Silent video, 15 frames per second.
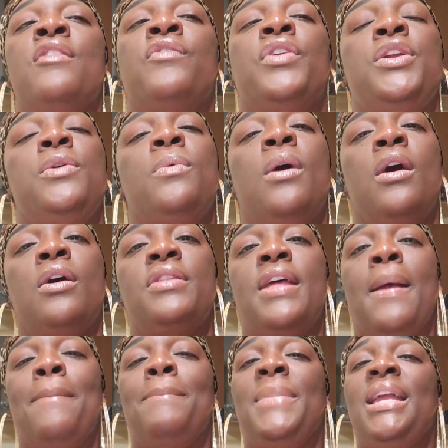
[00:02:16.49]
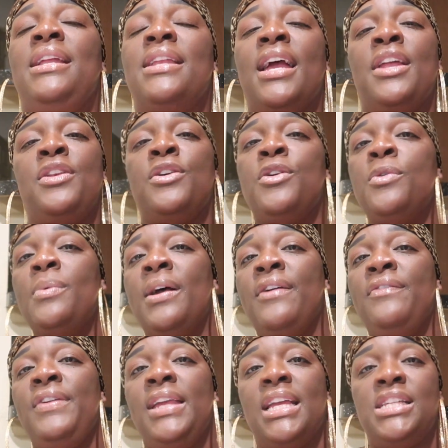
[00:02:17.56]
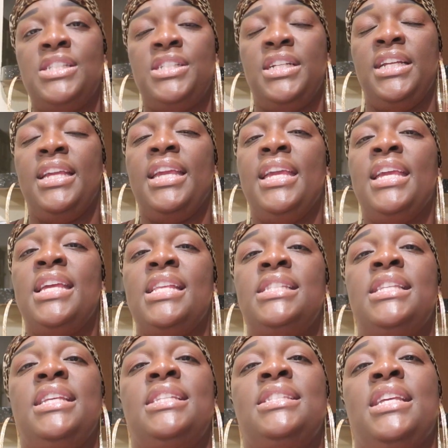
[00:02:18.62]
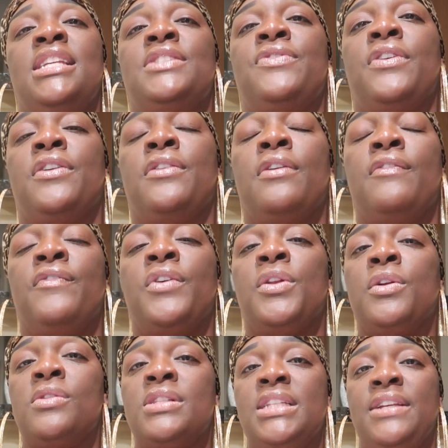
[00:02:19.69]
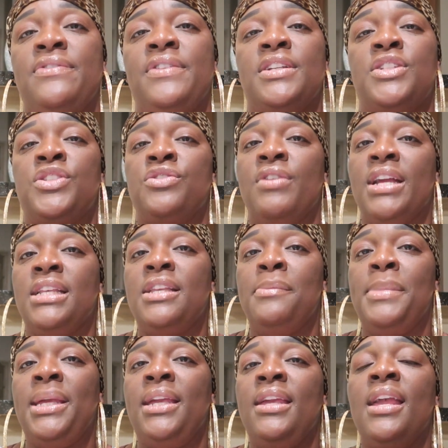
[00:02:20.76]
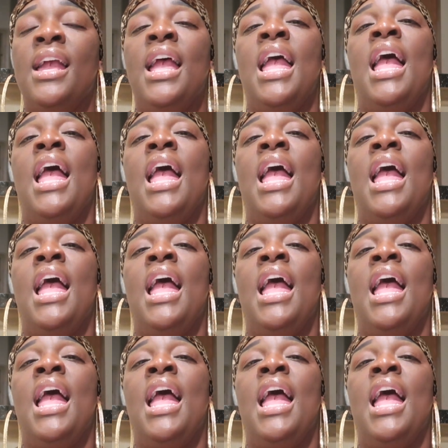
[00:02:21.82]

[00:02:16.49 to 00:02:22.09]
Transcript: For you all that may not know what VSG is, it stands for vertical sleeve gastrectomy,